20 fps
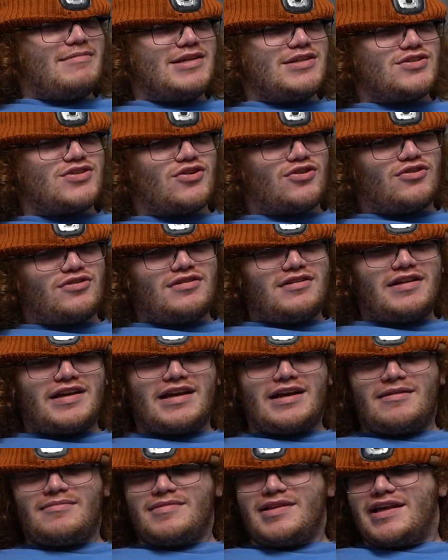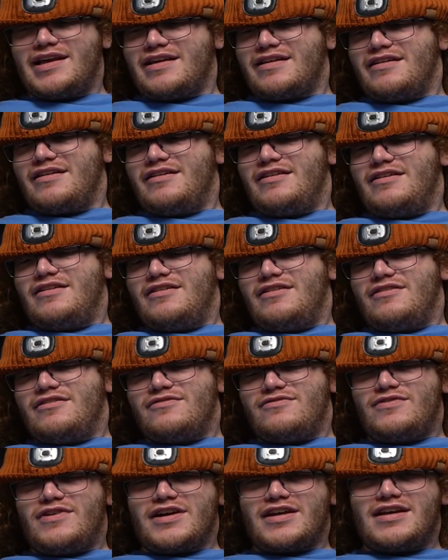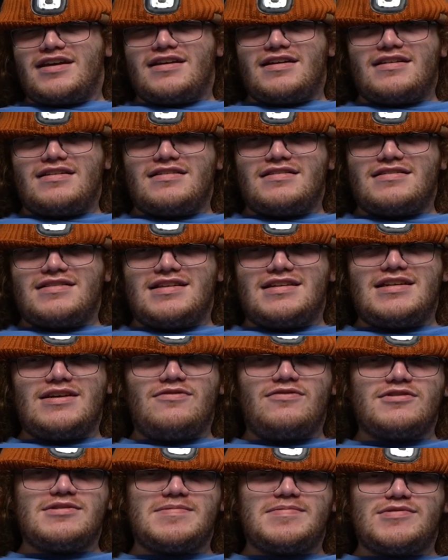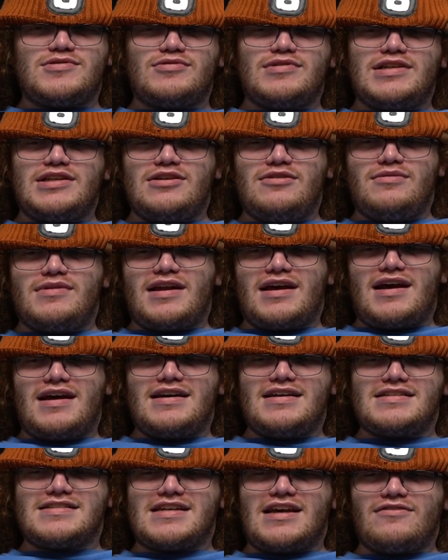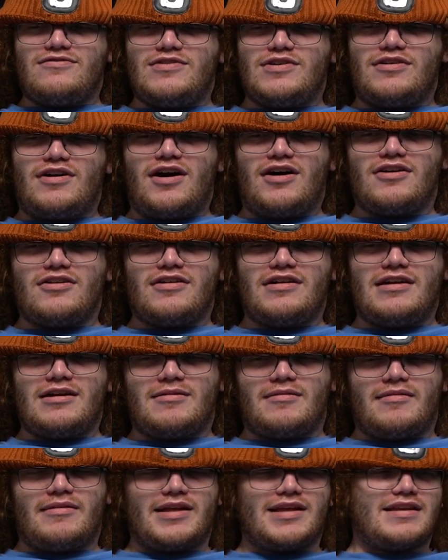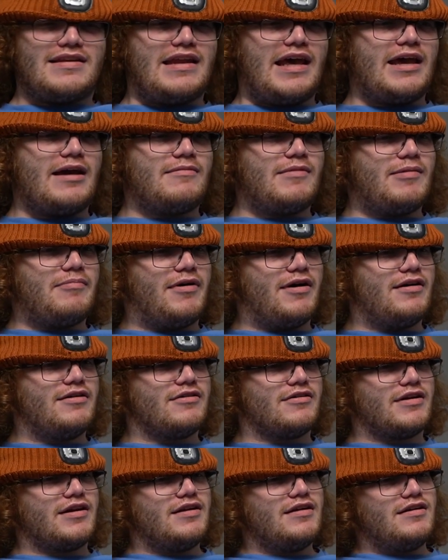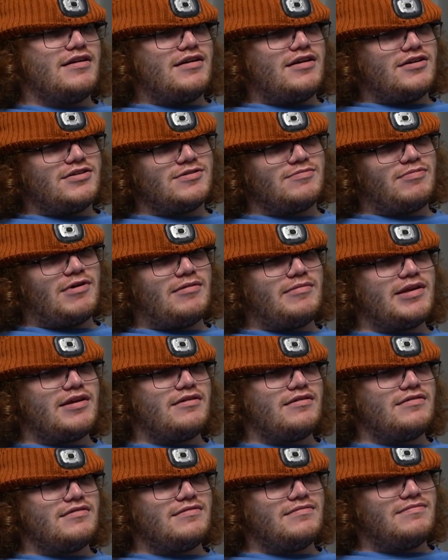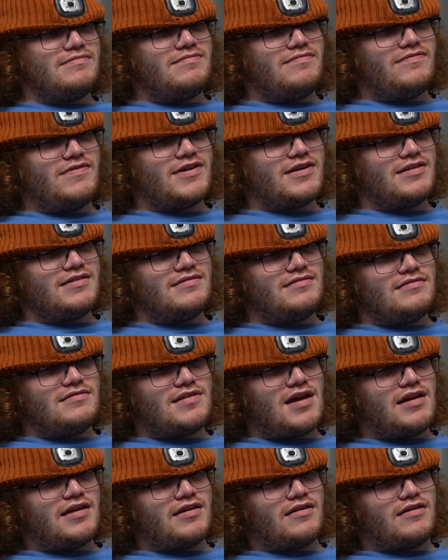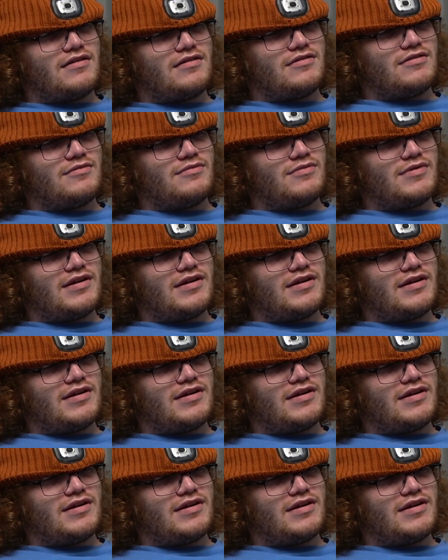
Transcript: I'm internally, I'm like, fucking. The difference between you and I is I feel hungry and I'm like, damn, I'm hungry. I should probably go to the fucking dining hall or